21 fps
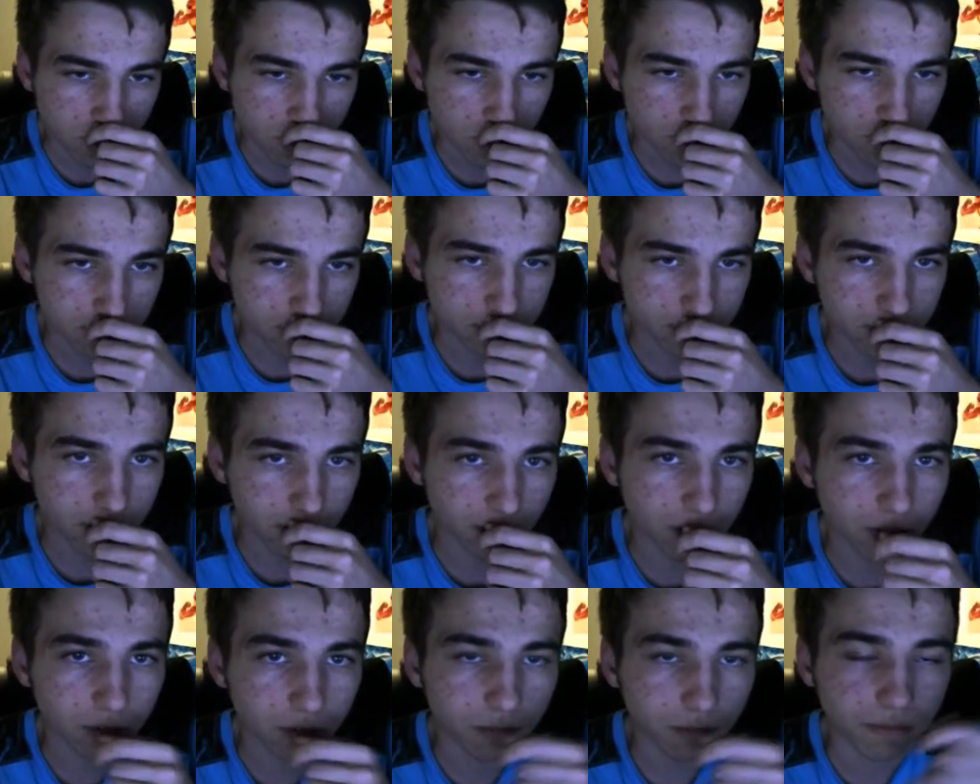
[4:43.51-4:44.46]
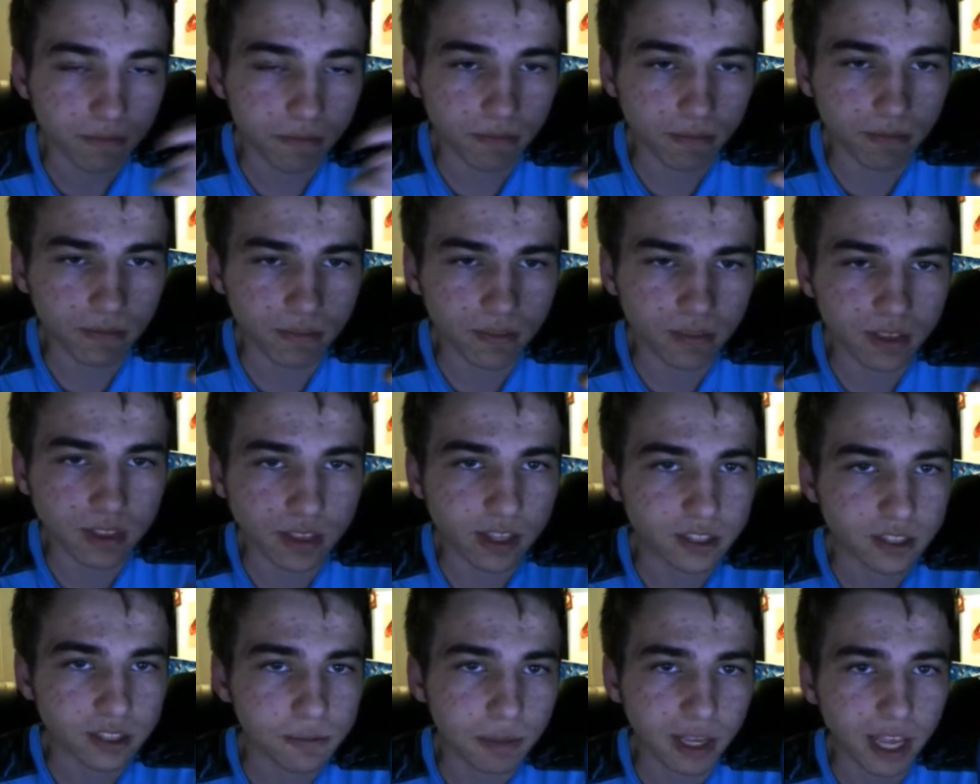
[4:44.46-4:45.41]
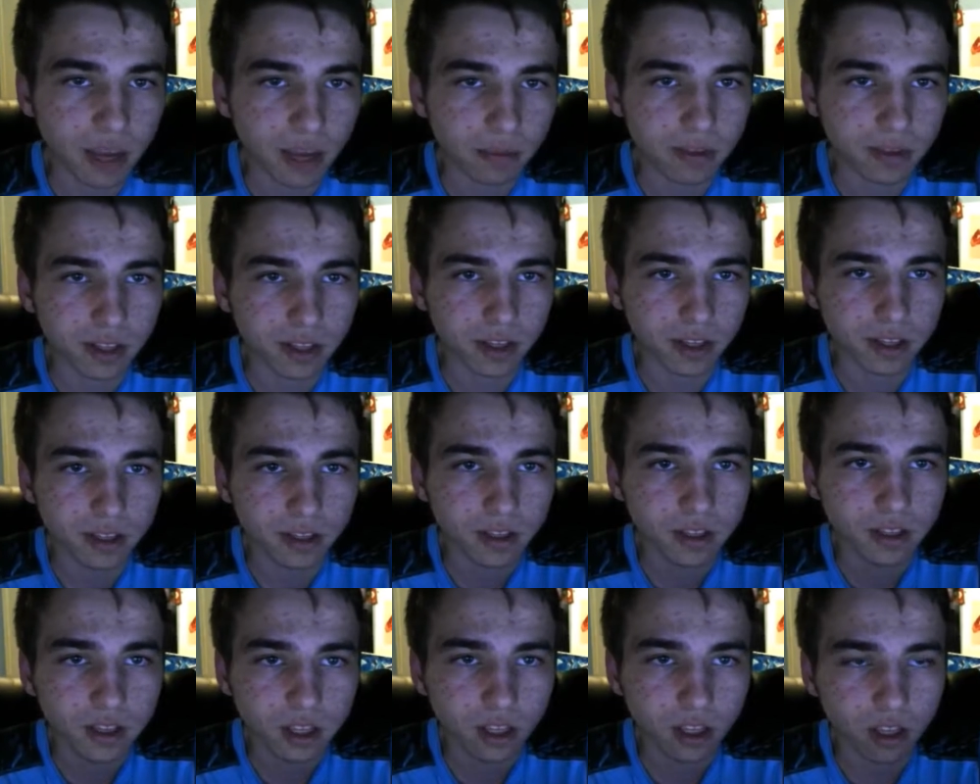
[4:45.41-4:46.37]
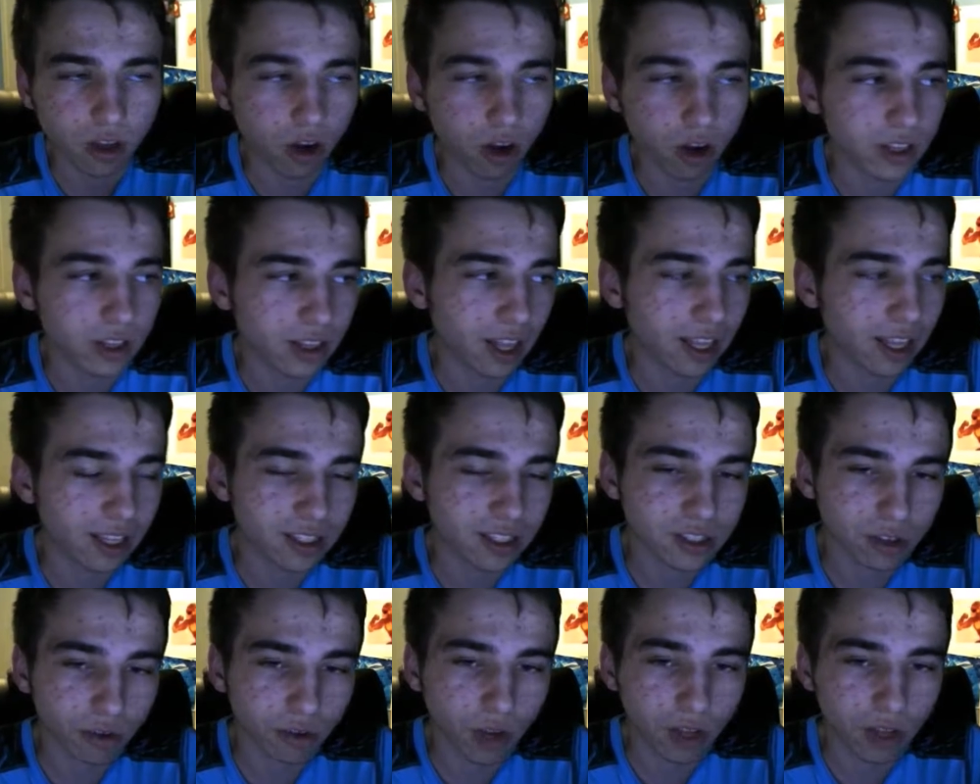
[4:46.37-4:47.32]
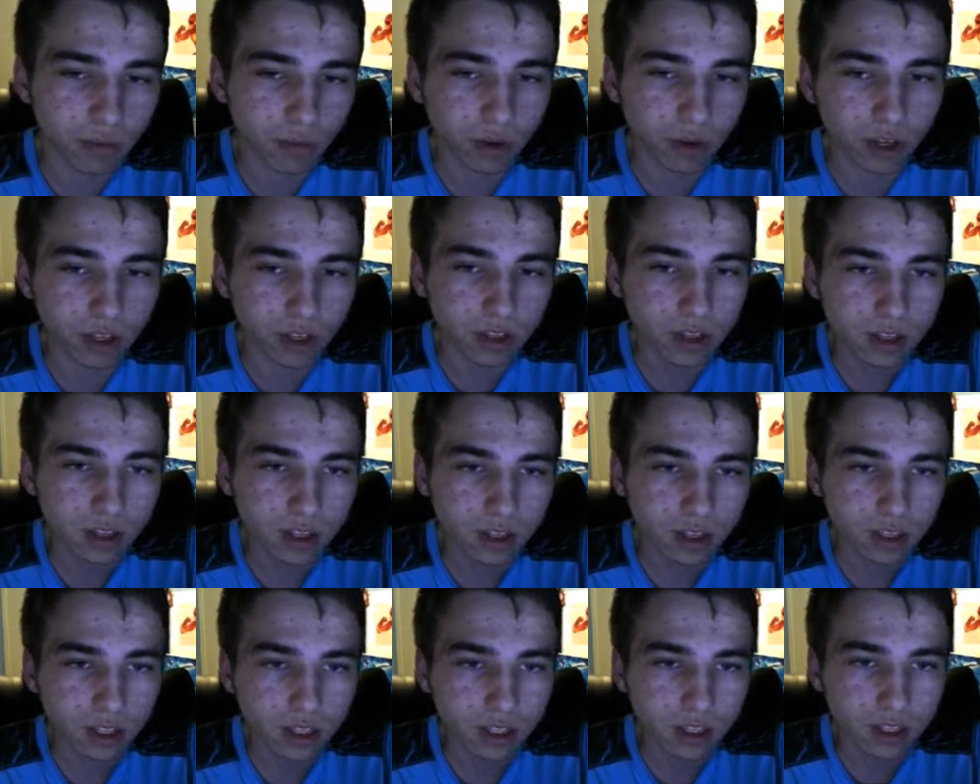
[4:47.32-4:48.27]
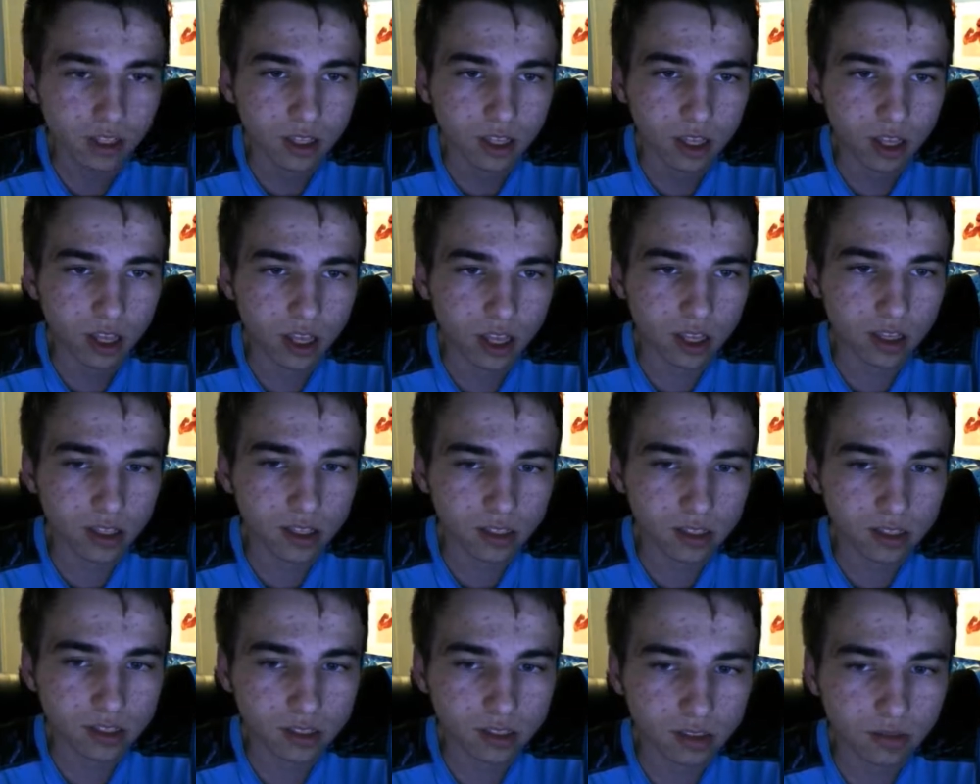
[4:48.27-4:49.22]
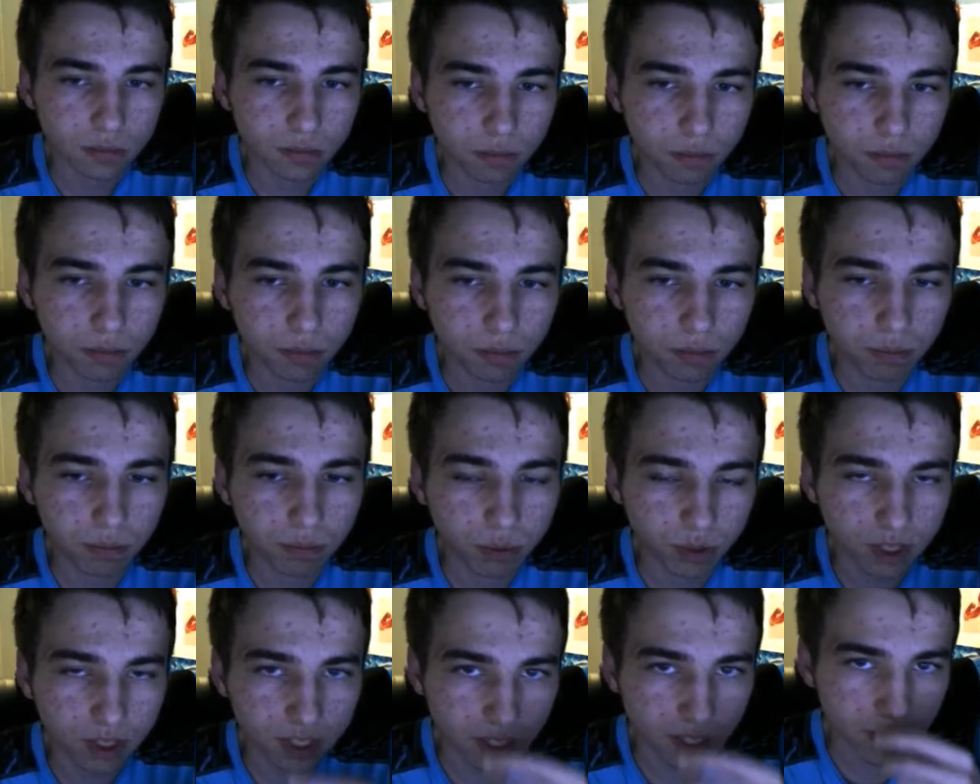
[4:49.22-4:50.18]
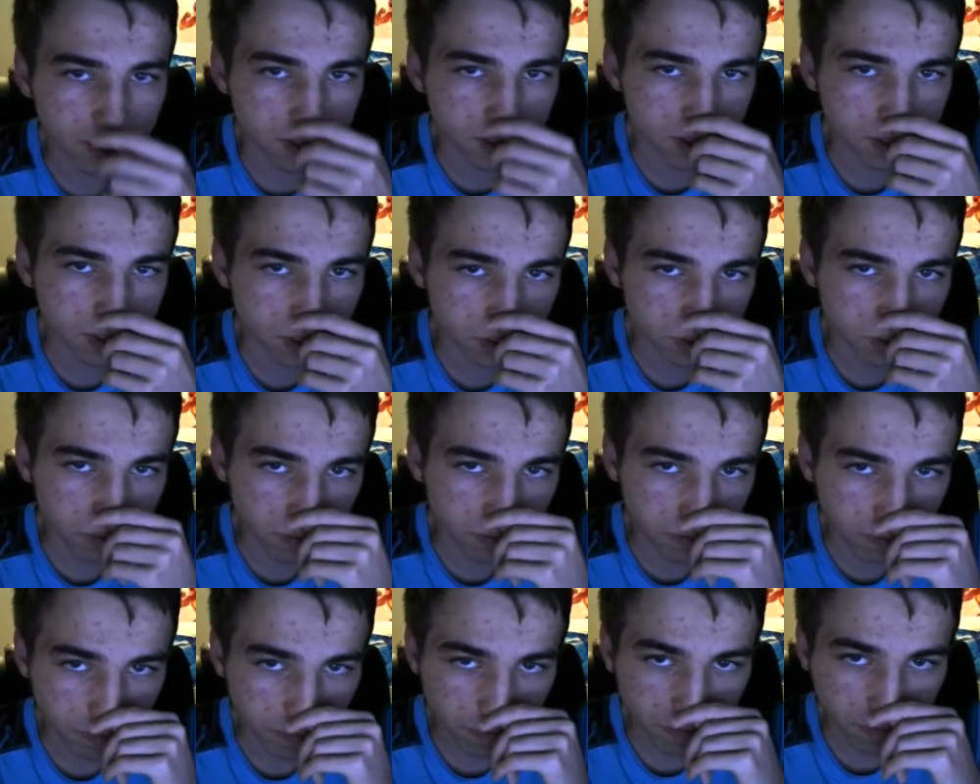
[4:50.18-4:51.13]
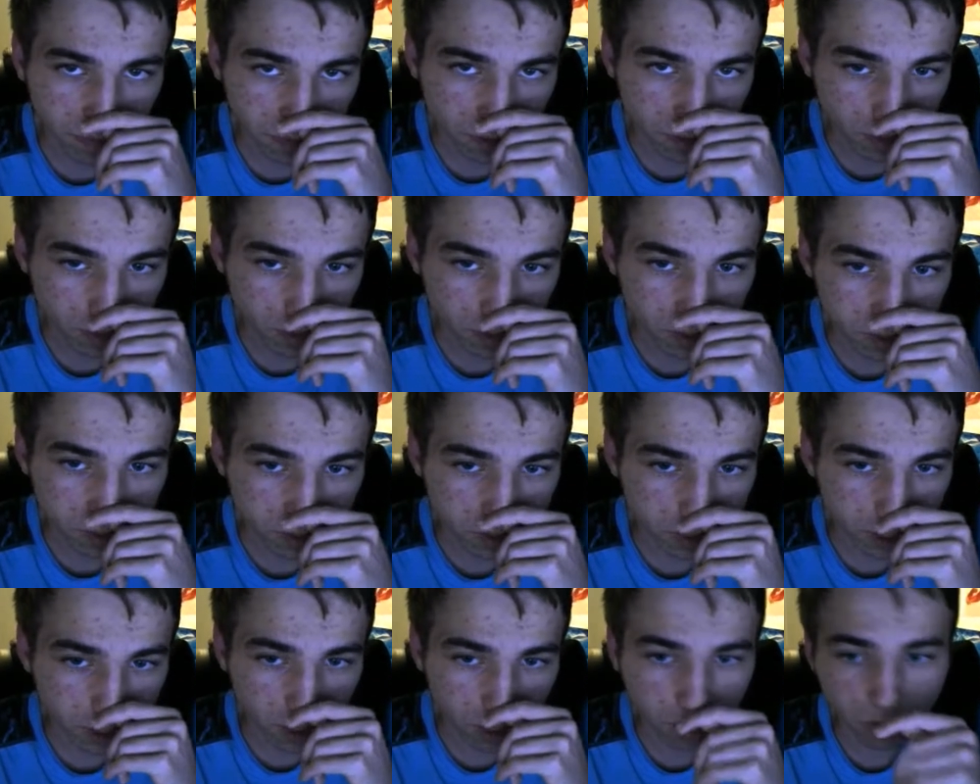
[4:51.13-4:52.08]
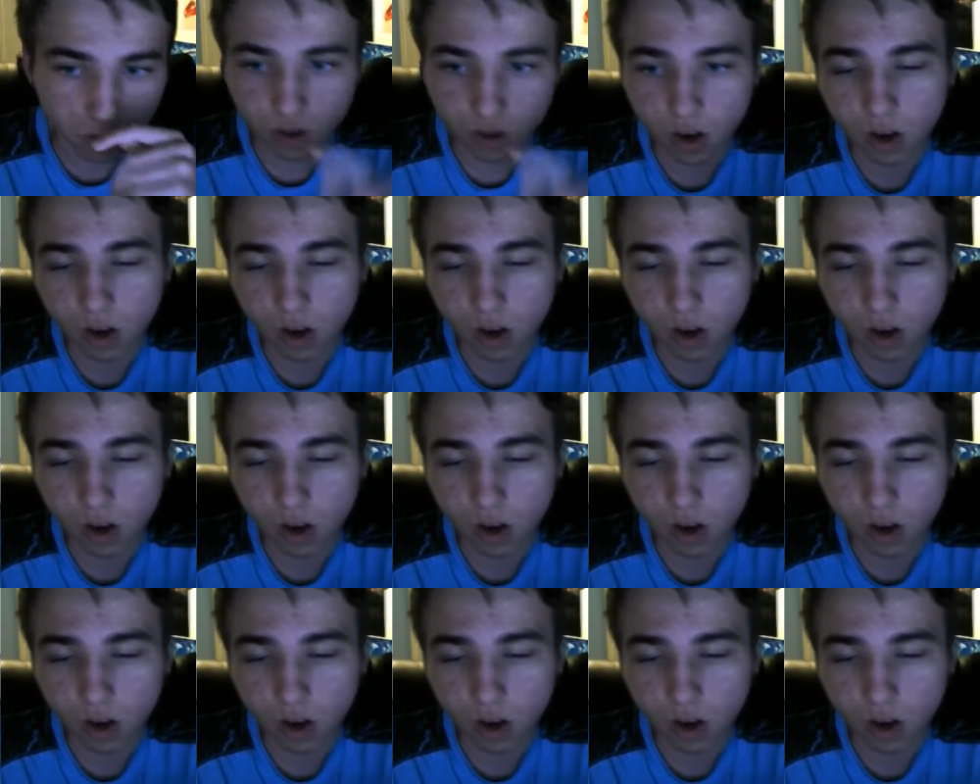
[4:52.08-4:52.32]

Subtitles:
So this being able to guard like it's a grade 1 is pretty nice too. So